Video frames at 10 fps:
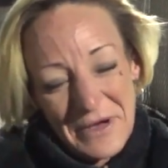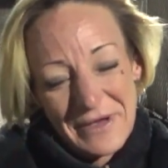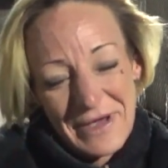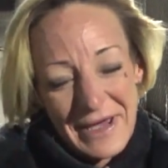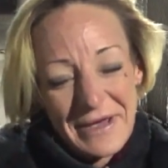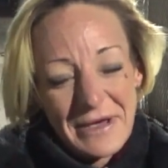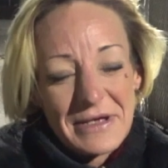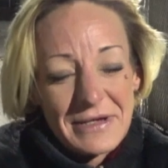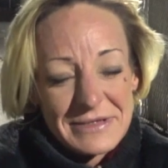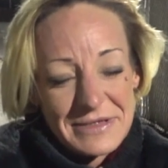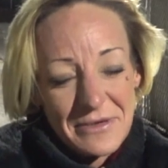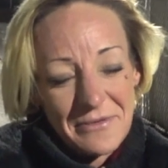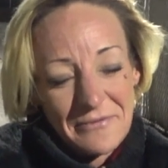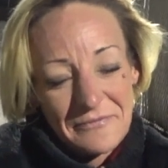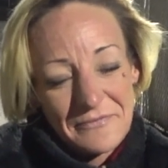Okay,
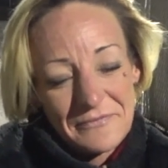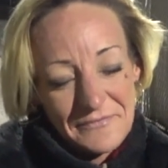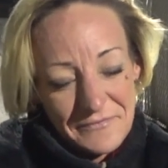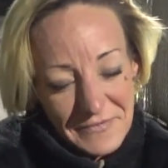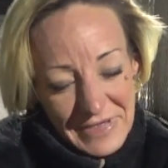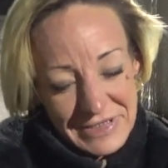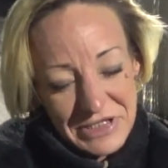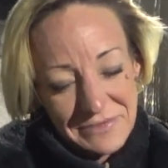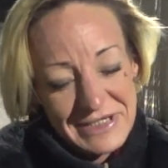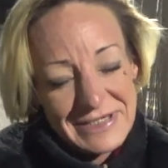so Jimmy